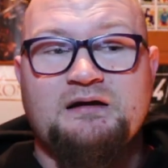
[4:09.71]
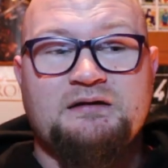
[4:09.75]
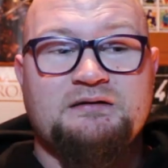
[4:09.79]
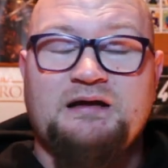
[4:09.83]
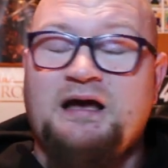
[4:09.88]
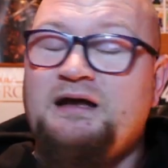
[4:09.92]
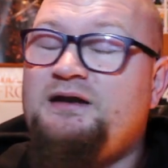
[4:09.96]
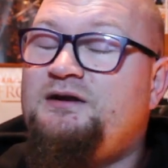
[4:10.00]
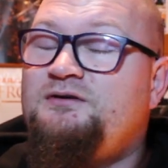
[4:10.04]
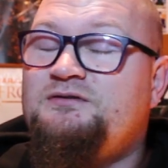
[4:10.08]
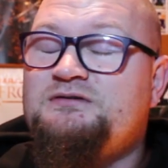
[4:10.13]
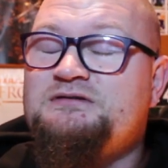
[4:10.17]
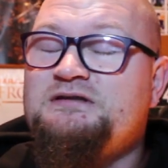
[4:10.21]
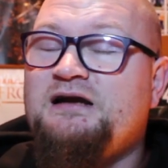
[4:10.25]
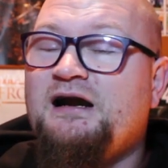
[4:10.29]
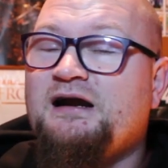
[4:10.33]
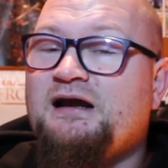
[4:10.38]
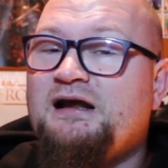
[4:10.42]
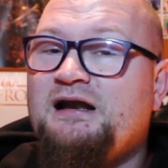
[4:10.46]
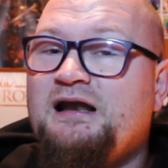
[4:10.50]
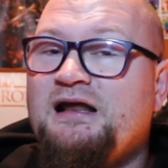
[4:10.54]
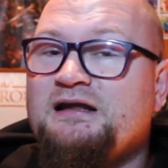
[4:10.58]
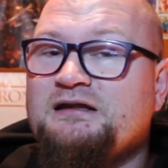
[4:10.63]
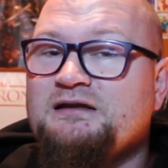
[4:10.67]
That new
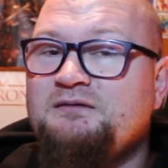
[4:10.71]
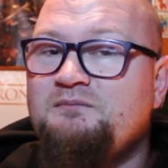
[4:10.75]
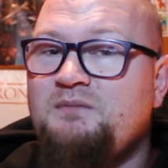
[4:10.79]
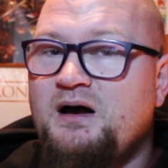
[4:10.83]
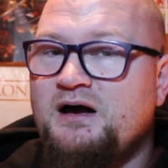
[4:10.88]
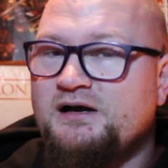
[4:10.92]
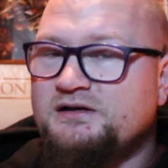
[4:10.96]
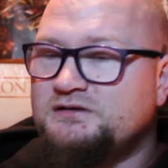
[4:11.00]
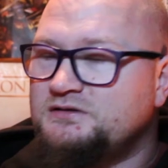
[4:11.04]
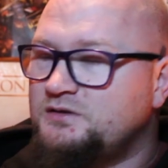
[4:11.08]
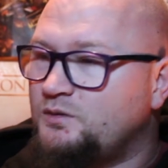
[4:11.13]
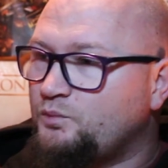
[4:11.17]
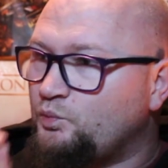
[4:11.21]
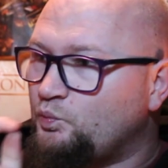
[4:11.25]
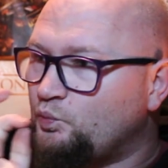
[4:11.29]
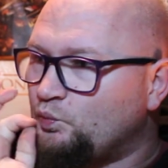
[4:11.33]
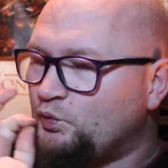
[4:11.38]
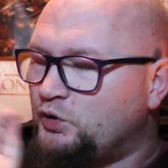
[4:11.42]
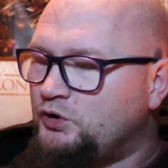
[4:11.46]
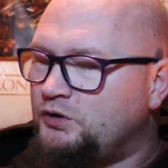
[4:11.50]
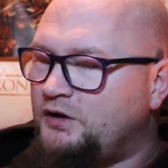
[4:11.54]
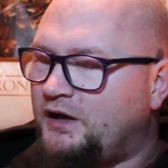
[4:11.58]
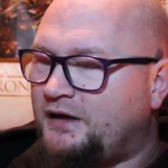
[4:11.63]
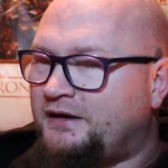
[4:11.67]
Start Collecting box,
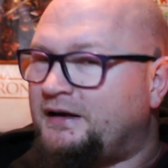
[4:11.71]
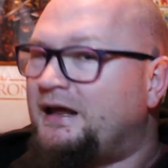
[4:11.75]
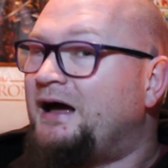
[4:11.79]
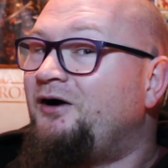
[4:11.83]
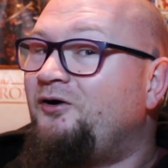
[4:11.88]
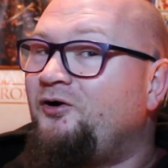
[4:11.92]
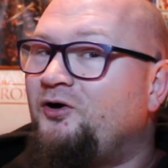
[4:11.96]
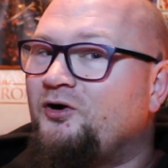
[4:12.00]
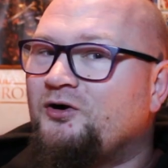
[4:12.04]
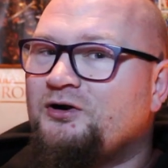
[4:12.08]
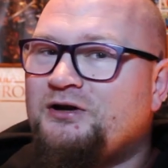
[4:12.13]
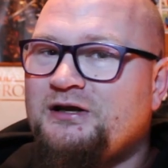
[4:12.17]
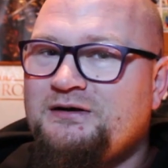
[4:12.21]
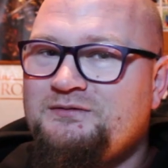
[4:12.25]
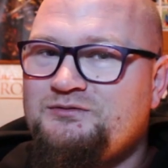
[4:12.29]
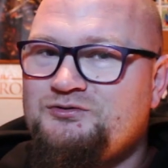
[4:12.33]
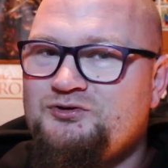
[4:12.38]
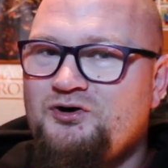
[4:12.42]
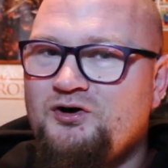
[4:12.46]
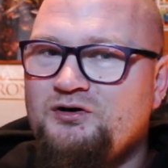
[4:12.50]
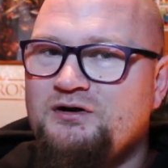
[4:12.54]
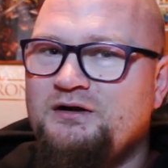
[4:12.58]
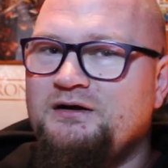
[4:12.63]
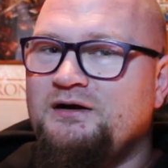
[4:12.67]
and that Ogre Team
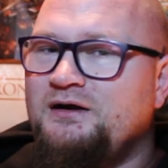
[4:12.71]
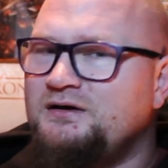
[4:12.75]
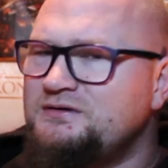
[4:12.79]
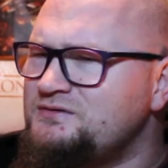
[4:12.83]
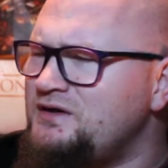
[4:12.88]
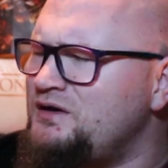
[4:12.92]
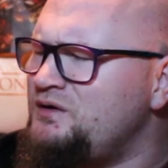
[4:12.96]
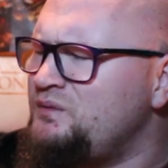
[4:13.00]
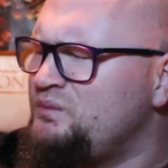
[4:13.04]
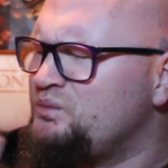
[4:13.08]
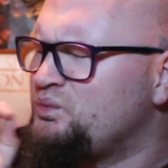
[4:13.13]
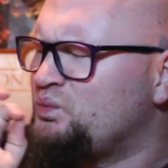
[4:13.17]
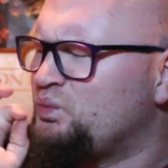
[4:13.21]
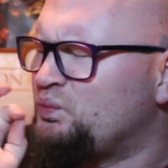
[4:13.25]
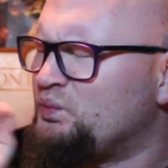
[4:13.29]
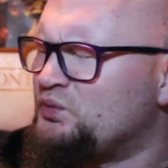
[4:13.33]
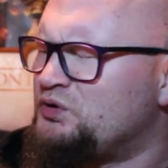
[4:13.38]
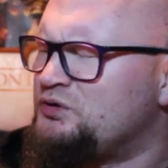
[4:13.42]
Tron in there as well.